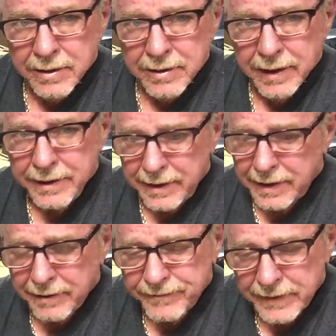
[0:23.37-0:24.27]
that day
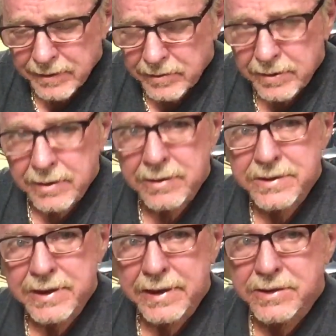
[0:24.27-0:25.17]
I found
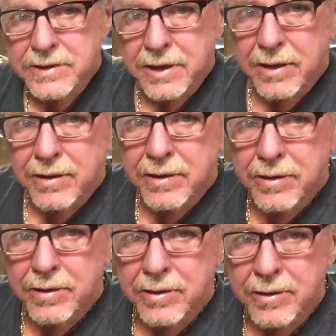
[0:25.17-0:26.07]
six
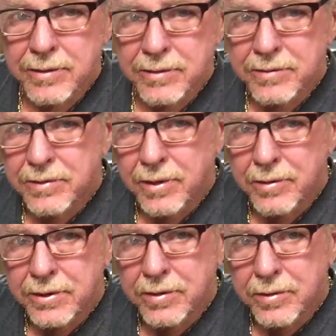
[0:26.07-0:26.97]

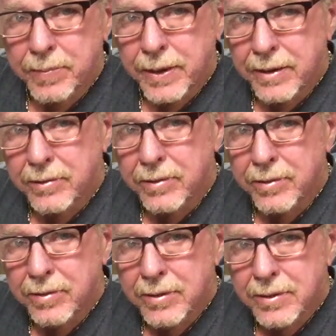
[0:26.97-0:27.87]
32-pounder